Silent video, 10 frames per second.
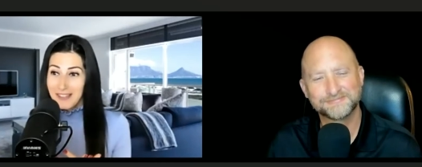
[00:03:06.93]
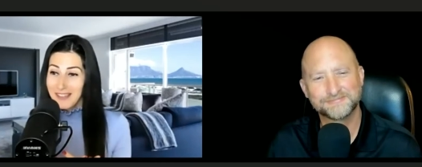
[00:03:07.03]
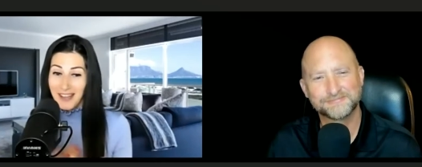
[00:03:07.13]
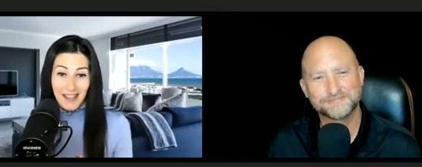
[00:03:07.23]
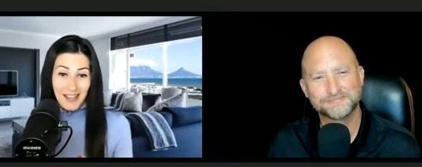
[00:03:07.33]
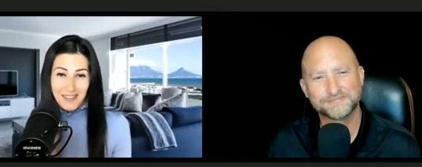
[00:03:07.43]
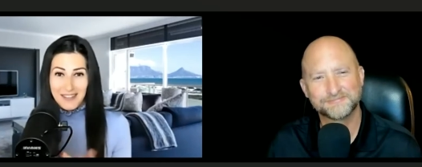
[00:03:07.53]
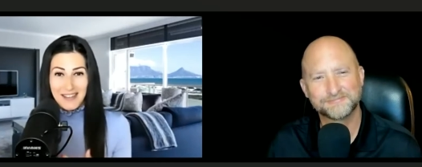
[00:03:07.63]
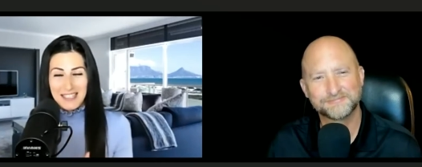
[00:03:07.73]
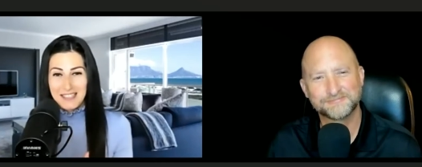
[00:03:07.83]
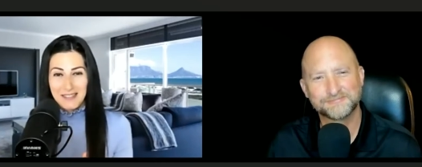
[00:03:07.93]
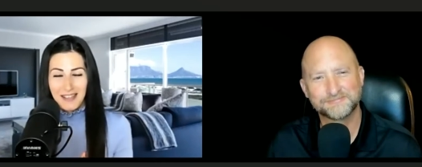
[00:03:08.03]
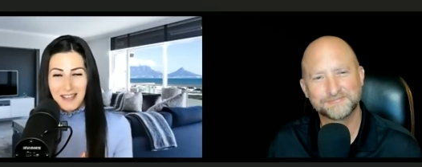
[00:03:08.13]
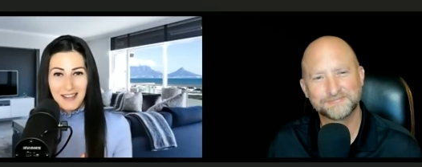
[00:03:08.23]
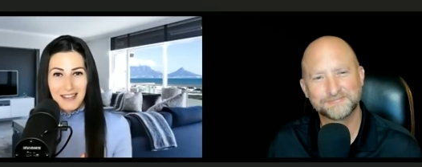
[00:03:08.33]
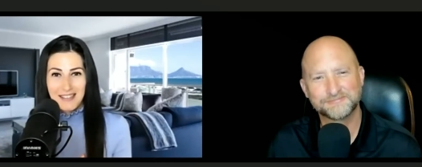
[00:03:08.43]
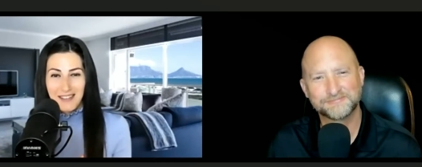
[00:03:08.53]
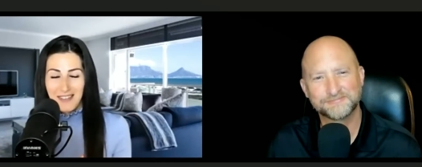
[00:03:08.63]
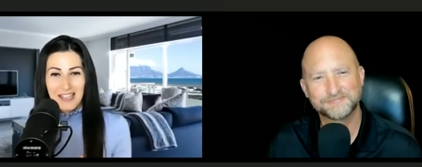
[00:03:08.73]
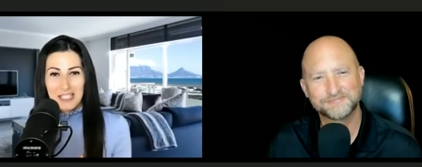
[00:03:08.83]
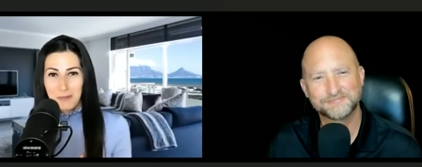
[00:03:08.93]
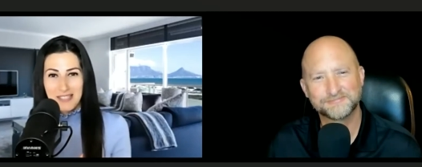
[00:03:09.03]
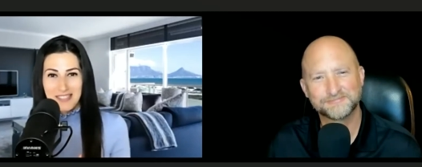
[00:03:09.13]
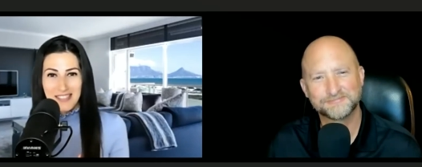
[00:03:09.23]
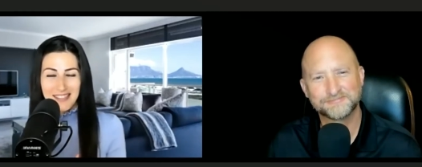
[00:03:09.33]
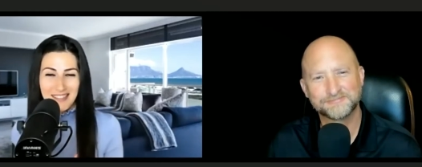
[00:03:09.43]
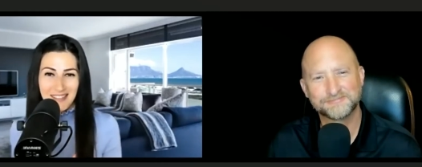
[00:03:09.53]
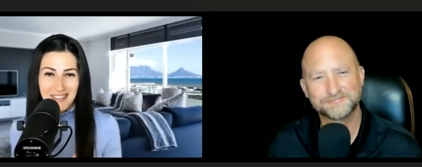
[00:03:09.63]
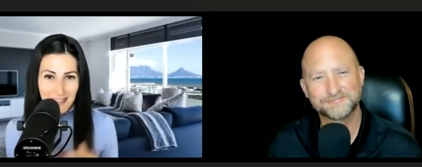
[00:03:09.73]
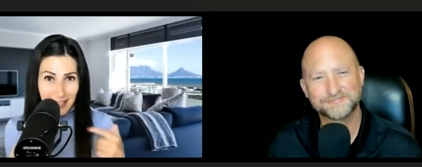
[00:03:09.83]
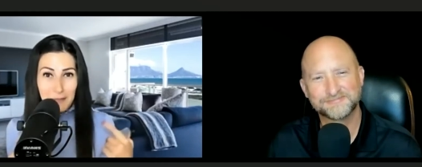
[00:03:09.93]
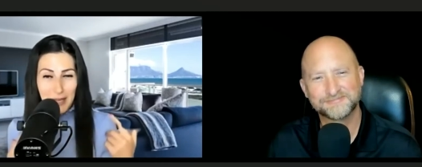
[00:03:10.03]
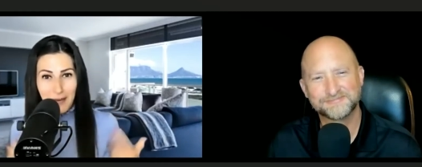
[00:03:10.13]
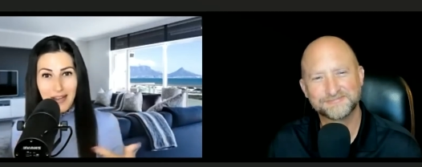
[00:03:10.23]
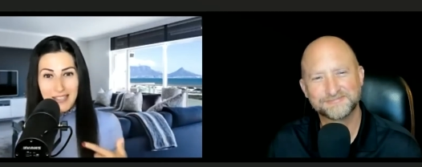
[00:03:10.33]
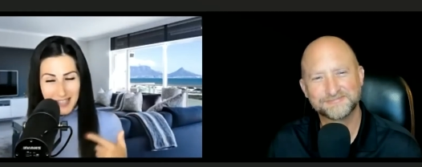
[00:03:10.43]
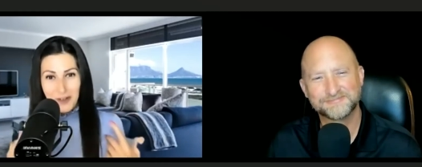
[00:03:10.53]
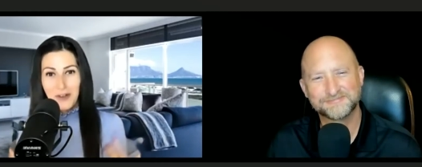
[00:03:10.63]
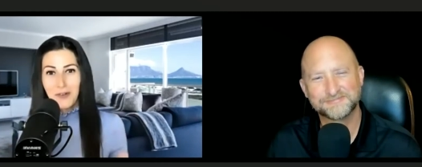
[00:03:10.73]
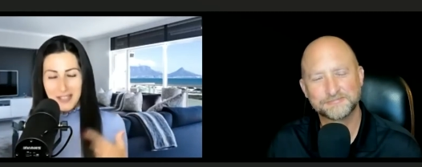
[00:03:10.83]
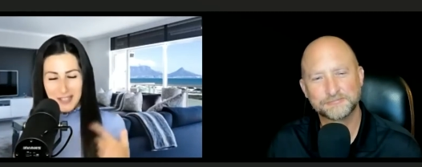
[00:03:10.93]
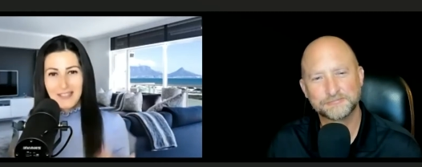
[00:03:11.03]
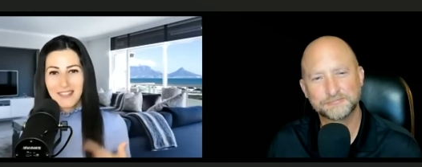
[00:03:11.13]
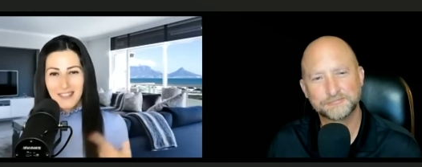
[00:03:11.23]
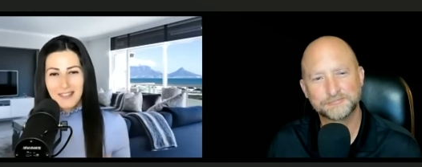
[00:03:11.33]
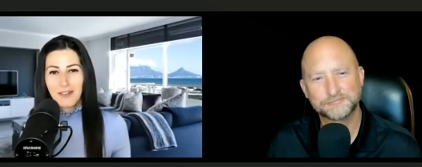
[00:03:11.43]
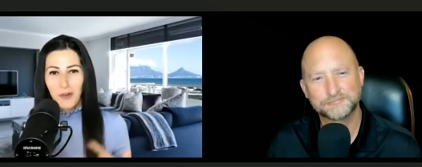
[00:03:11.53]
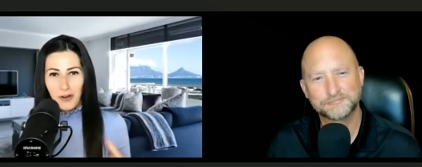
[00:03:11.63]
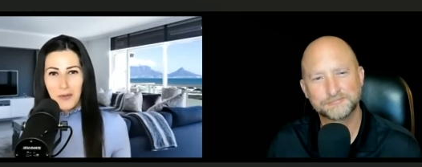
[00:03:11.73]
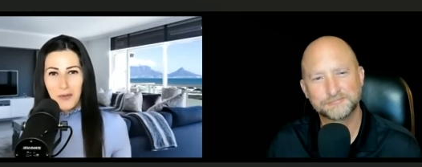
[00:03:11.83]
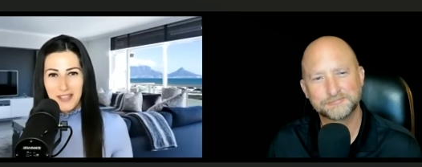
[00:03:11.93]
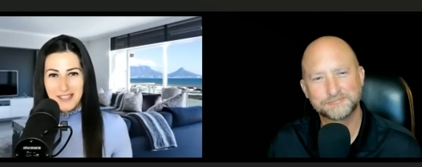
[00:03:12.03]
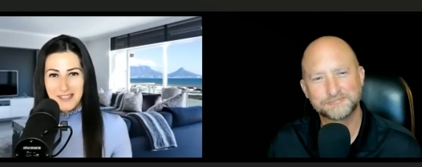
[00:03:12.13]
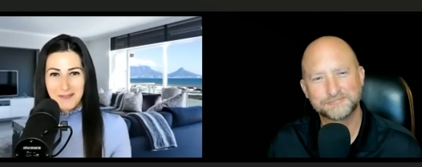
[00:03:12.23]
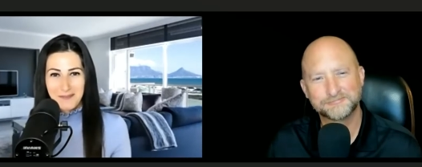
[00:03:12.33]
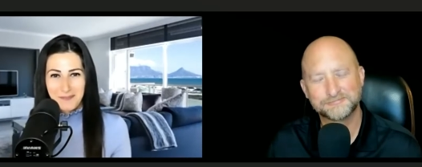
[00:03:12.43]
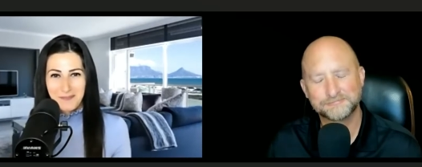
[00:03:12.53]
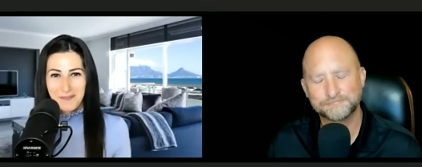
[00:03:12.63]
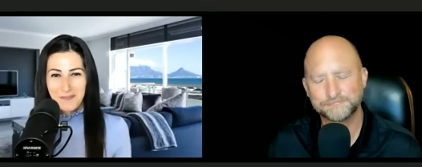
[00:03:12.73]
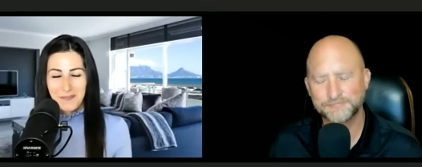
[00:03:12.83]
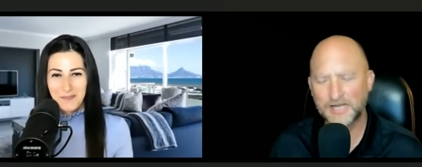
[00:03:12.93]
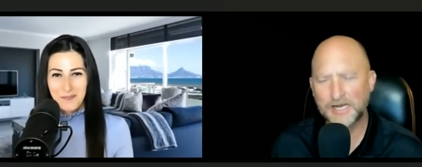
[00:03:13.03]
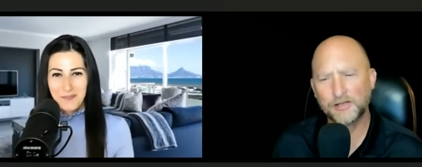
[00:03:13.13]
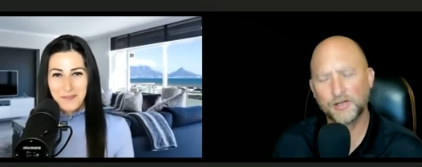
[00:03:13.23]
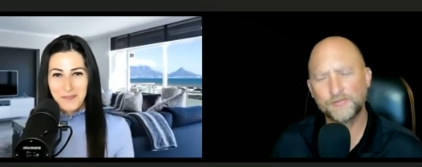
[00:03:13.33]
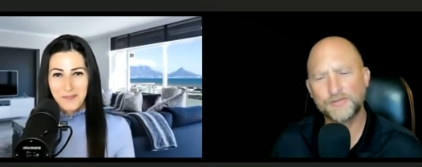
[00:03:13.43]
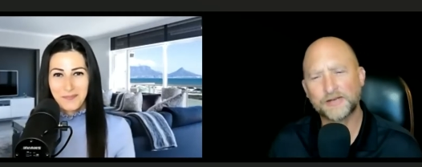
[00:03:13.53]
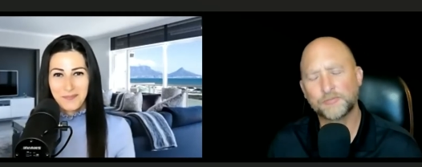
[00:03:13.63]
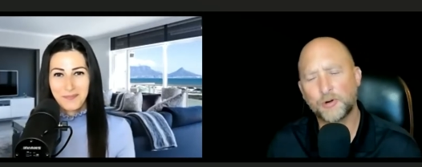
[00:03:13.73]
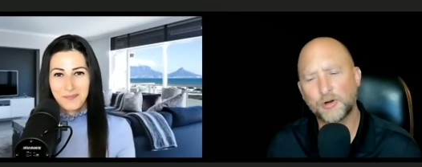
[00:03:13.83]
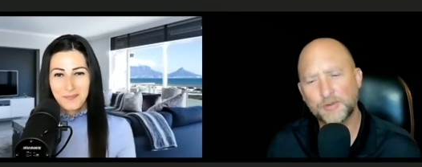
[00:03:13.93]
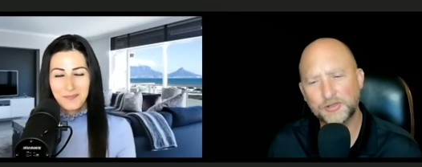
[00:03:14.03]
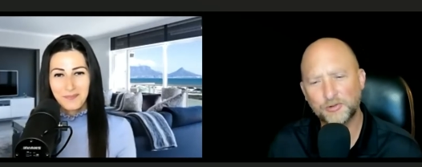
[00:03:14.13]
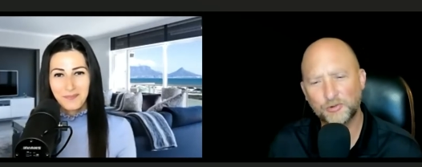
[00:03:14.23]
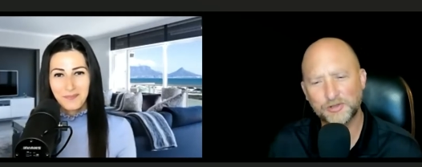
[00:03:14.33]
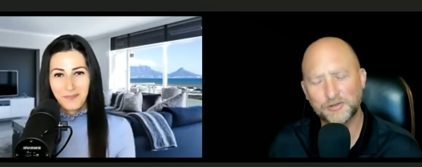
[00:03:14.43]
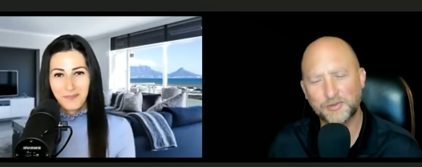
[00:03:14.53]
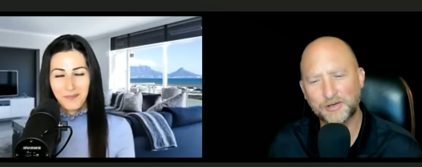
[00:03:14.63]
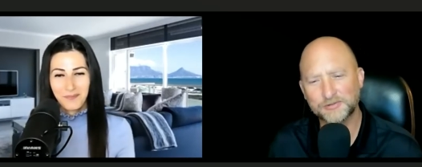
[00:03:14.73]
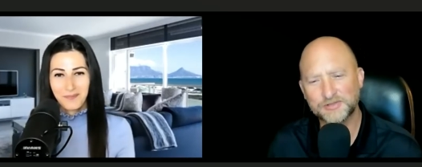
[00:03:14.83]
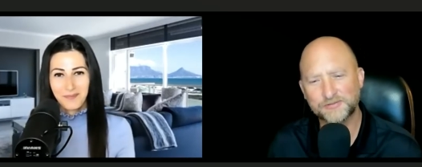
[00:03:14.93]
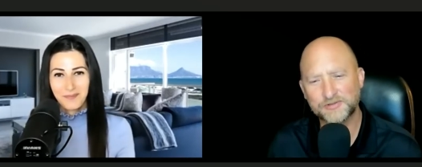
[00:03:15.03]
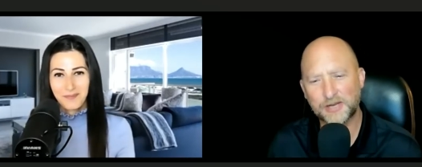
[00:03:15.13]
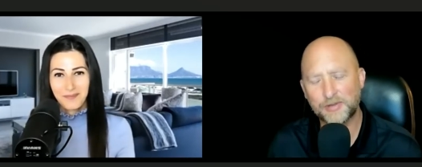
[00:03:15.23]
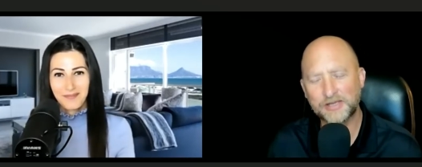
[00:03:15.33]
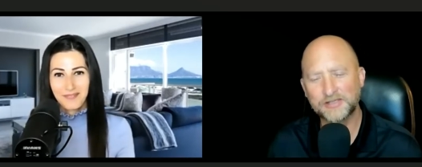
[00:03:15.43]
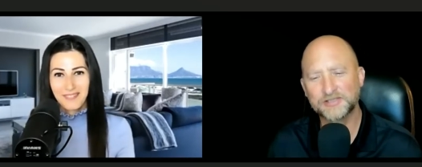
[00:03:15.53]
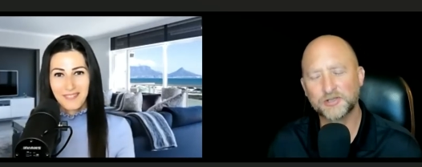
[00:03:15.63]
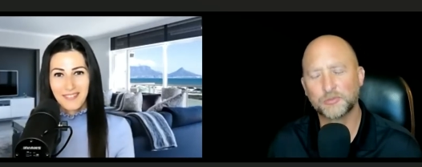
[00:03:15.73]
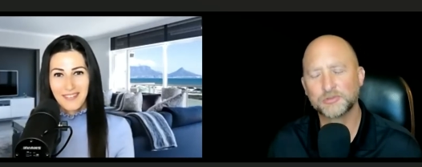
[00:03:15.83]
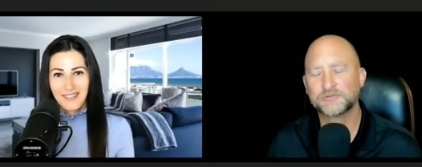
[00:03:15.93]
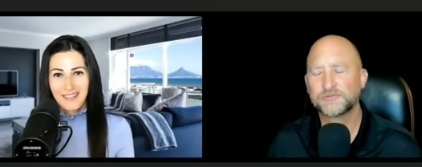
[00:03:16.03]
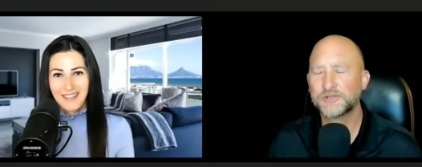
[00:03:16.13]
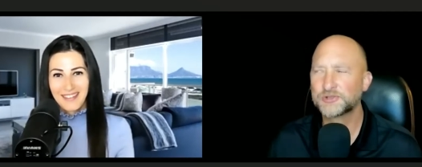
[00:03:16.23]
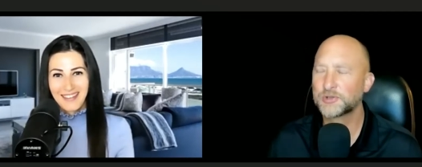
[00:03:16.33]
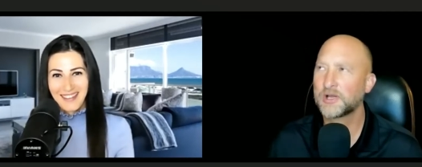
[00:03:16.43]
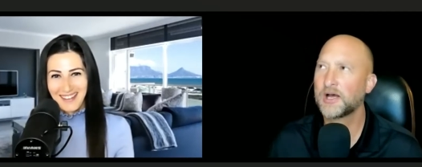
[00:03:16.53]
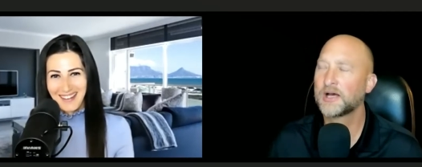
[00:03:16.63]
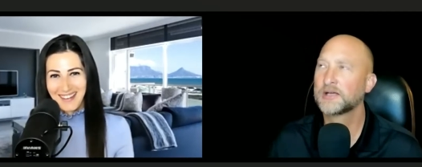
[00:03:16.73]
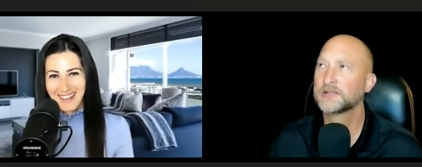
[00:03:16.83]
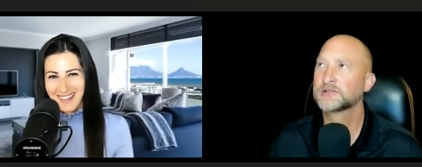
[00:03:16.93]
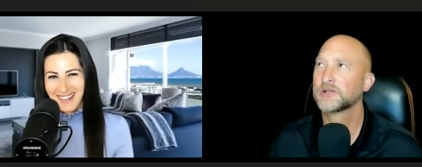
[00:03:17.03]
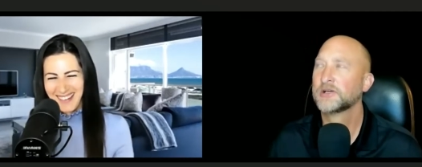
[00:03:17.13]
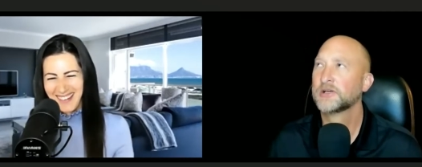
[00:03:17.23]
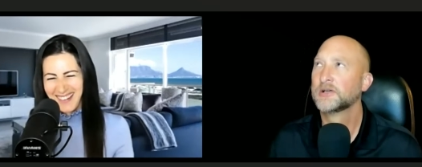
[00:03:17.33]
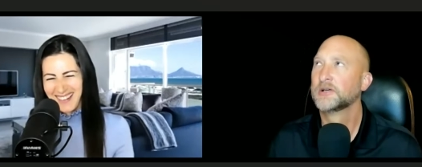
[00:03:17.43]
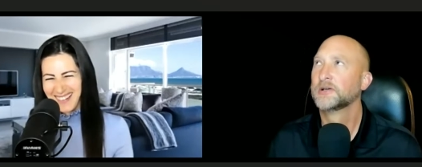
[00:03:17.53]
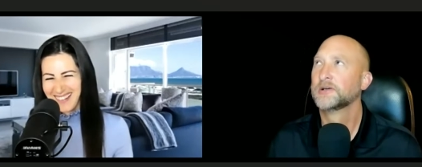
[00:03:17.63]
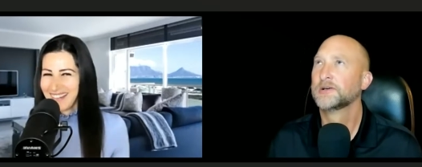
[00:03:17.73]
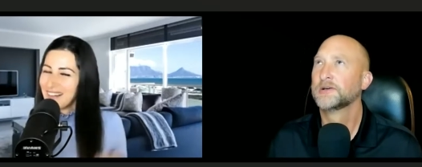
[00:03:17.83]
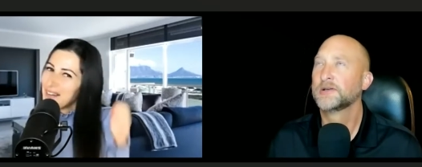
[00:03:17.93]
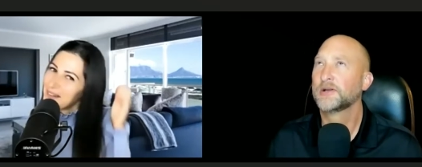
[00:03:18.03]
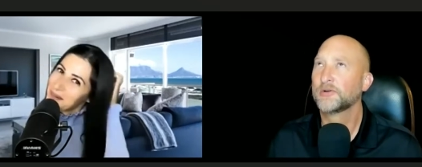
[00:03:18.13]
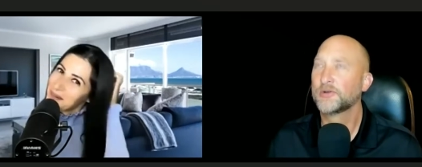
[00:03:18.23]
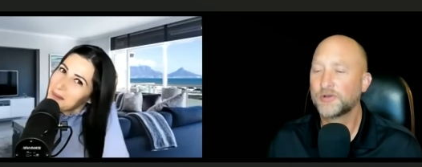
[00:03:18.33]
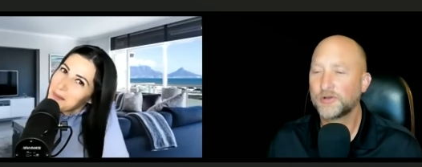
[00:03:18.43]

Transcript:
Speaker 1: I had the next uh, idea, the next best thing in my mind, and already rolling with it.
Speaker 2: Mm. I love that part about you quitting the Microsoft job. I can just almost visualize you know you,